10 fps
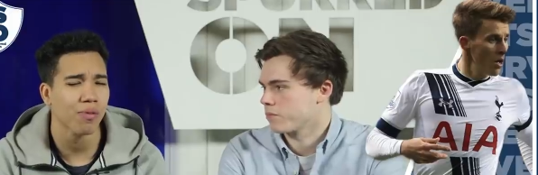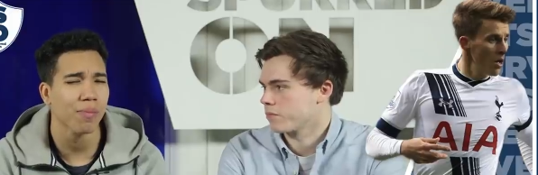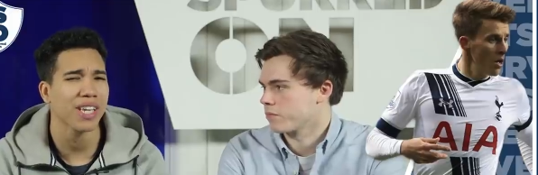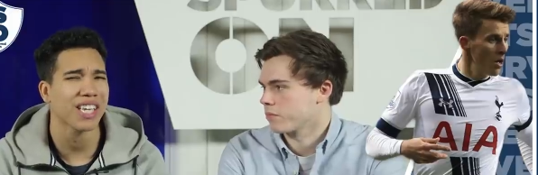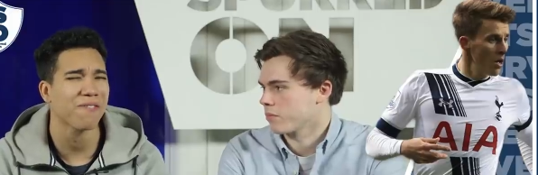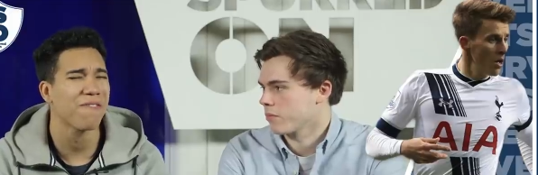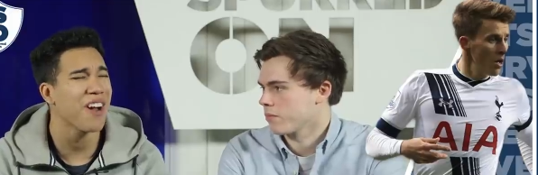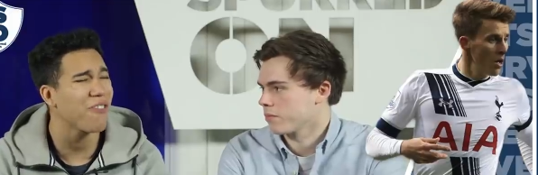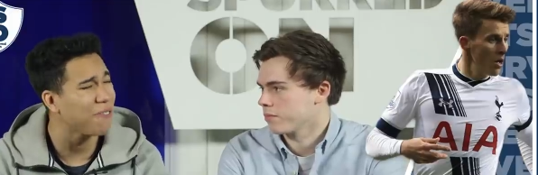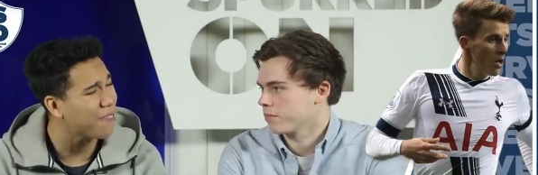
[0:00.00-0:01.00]
Speaker 1: the Premier League is
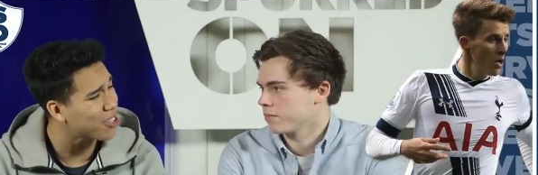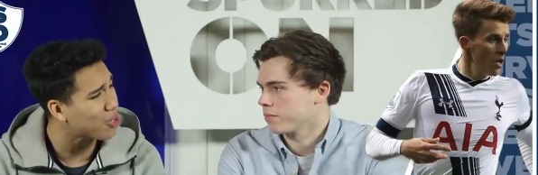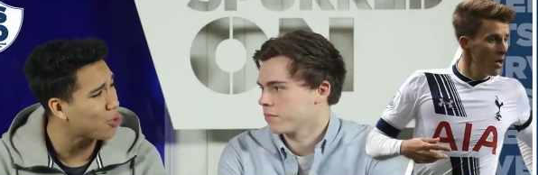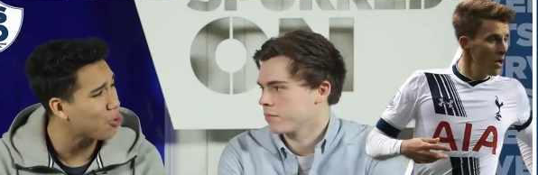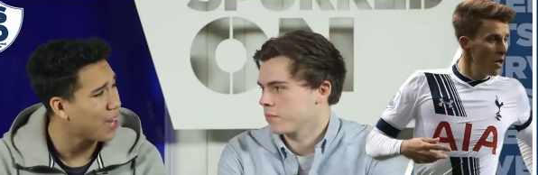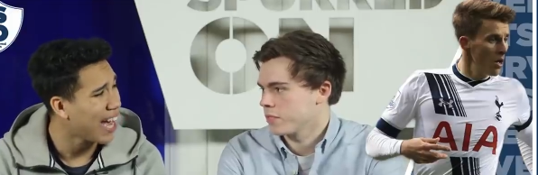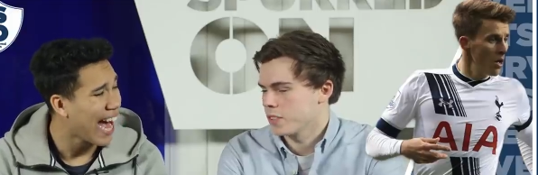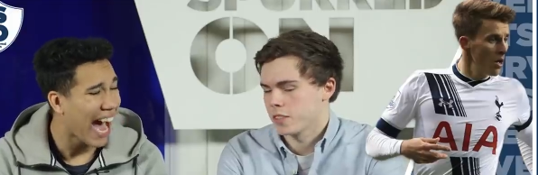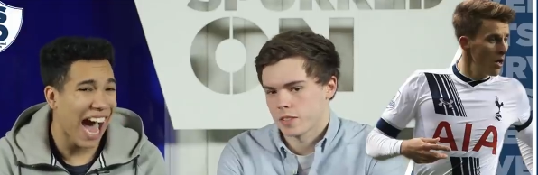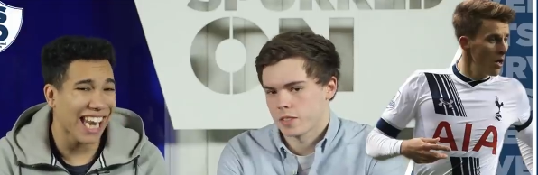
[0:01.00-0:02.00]
very physical,
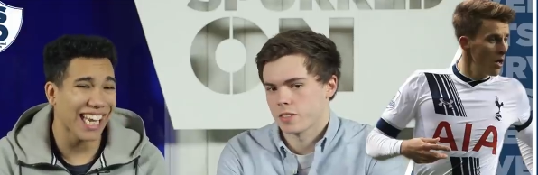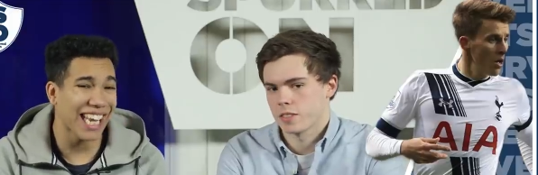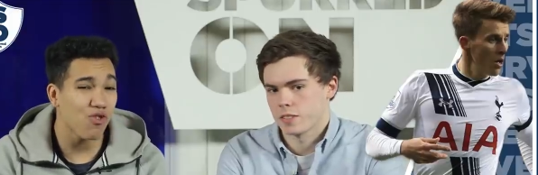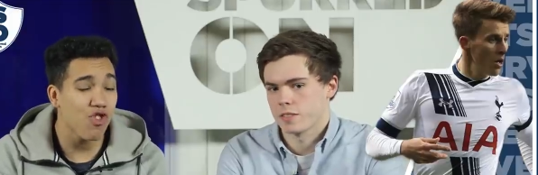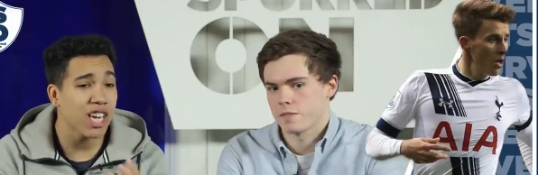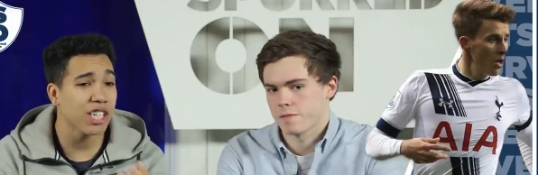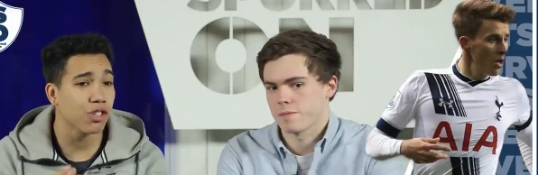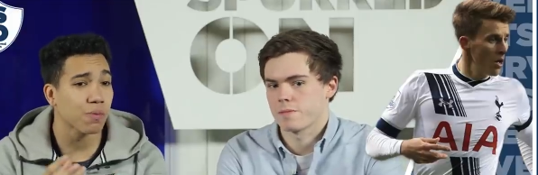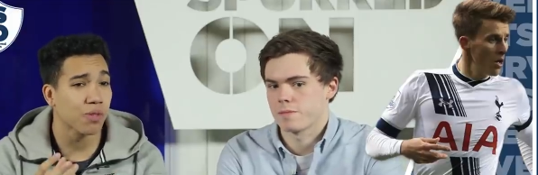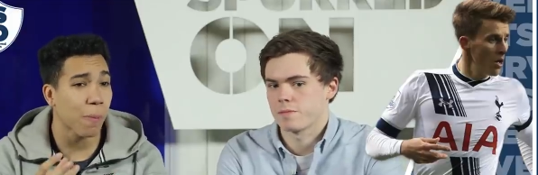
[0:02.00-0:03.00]
and it really
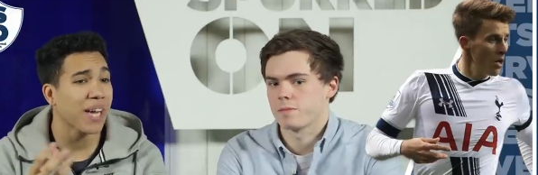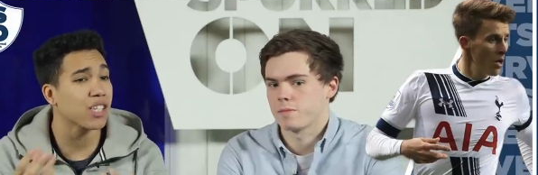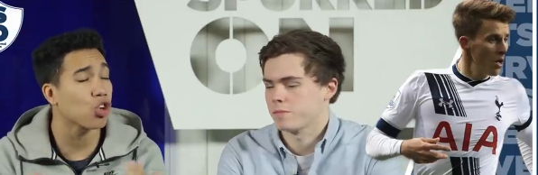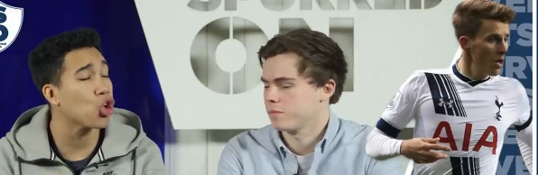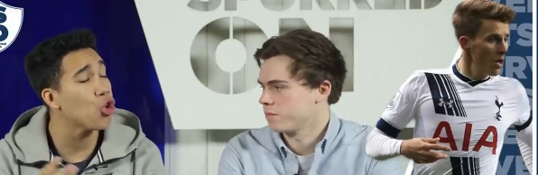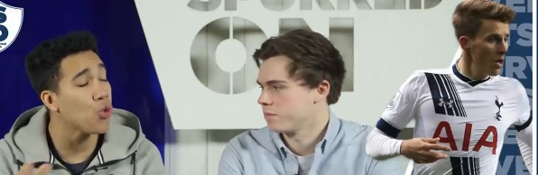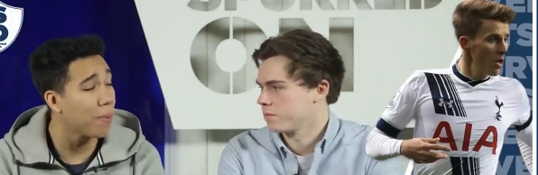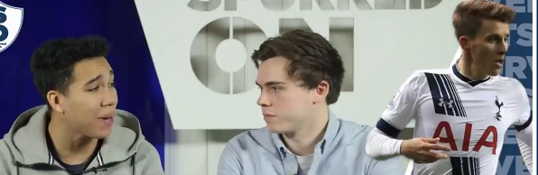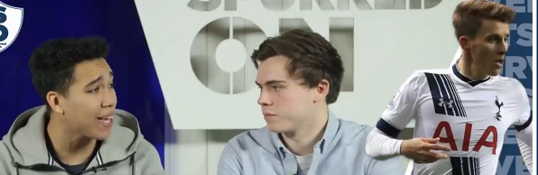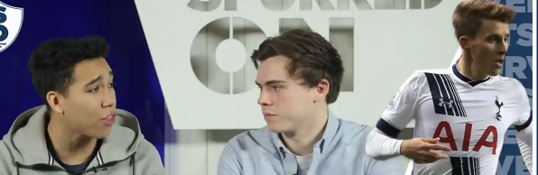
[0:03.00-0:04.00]
just depends on who we're
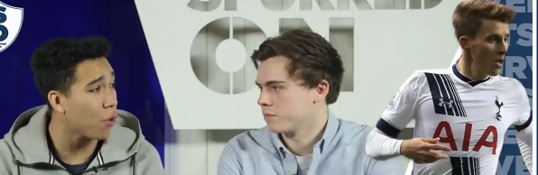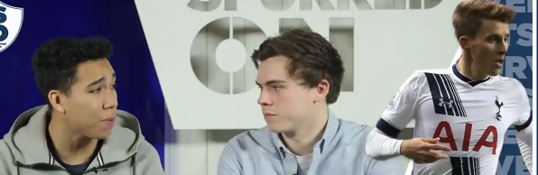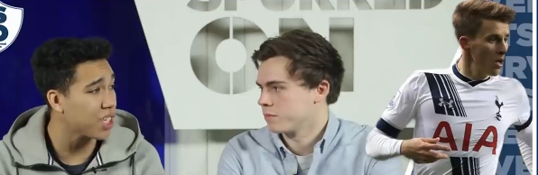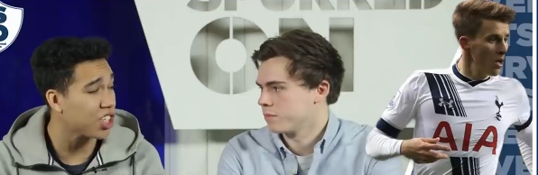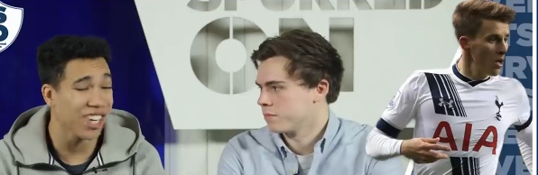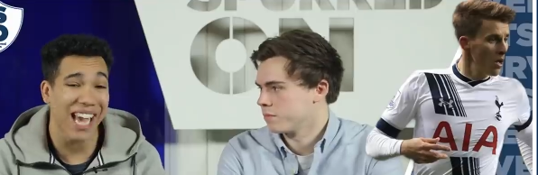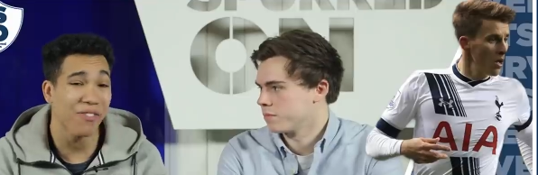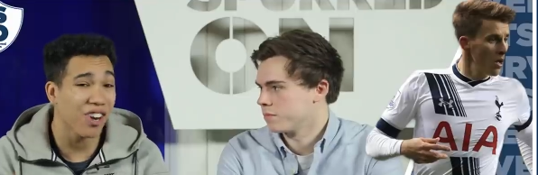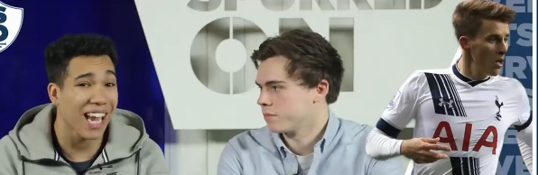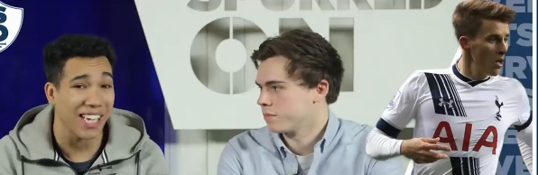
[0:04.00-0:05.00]
playing the opposition.
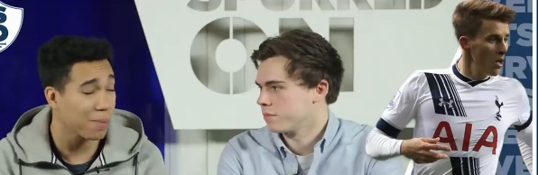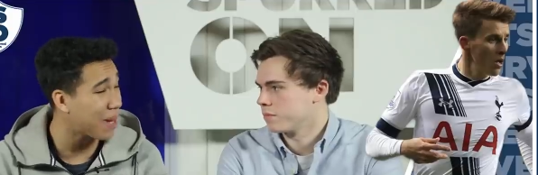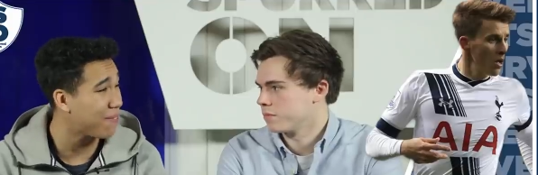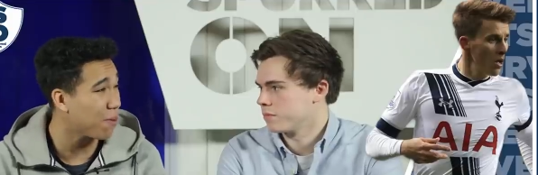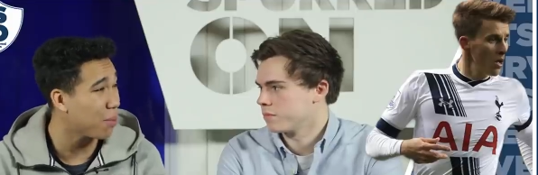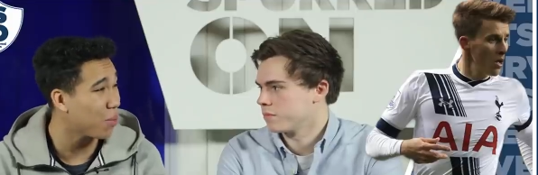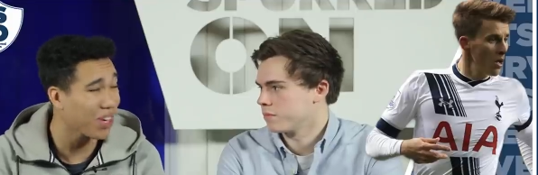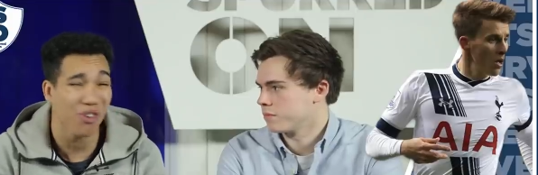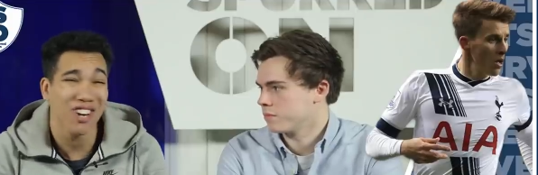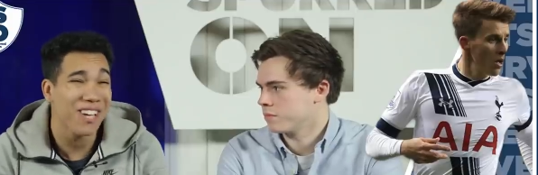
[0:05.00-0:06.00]
Everton like to play football. They're
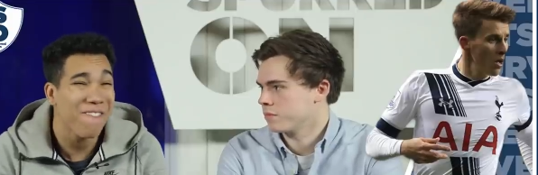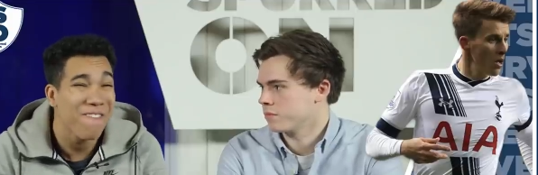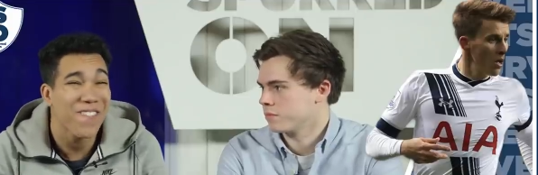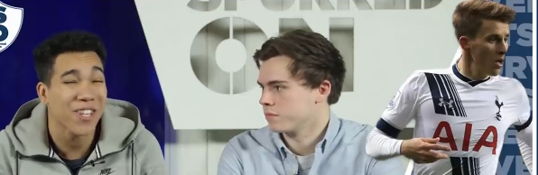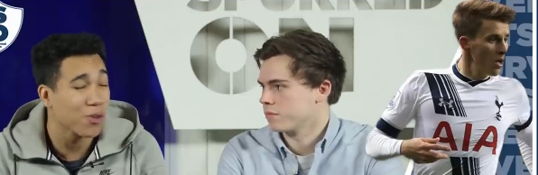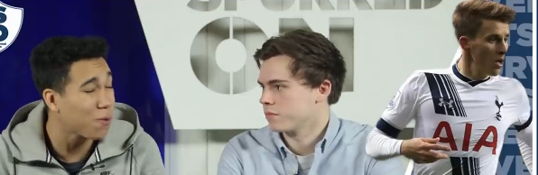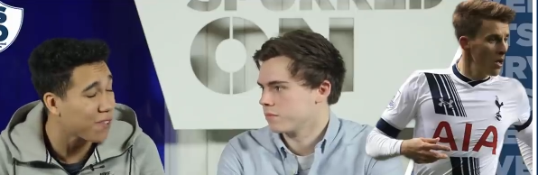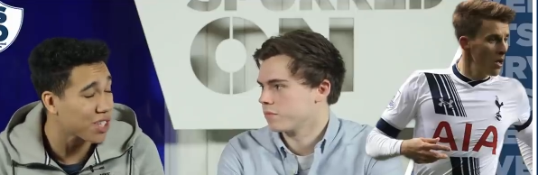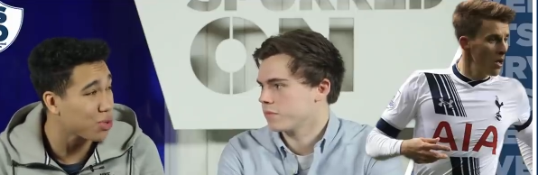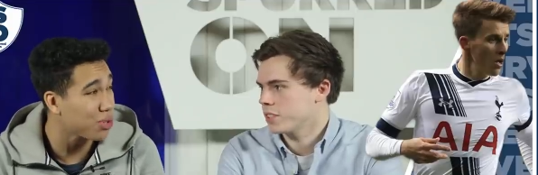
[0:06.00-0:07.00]
not really mm. a physical
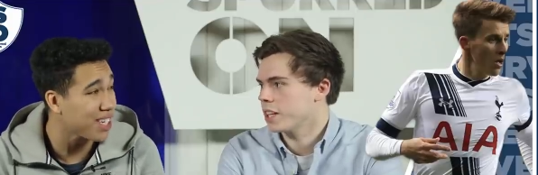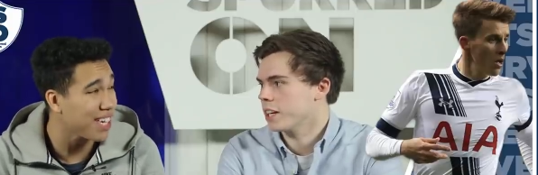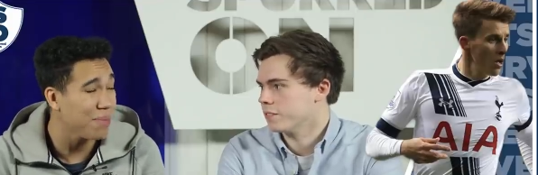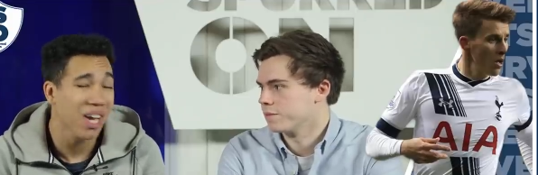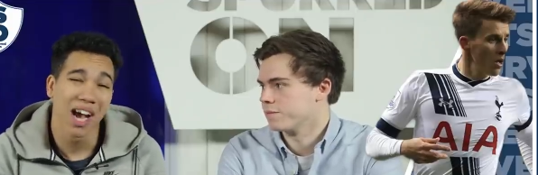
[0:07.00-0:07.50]
physical team. Yeah.